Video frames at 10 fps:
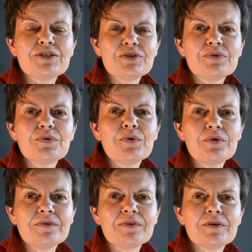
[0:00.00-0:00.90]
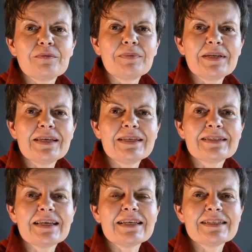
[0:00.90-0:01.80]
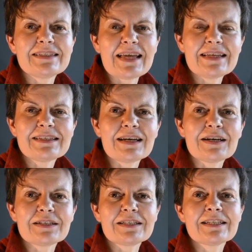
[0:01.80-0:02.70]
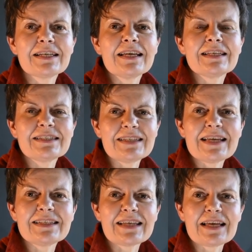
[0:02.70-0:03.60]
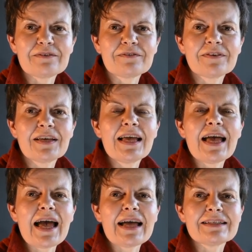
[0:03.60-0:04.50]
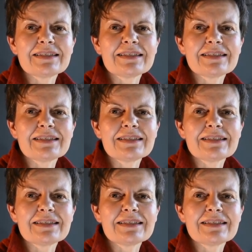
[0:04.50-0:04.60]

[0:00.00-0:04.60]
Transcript: do all of you please stay in touch, stay safe and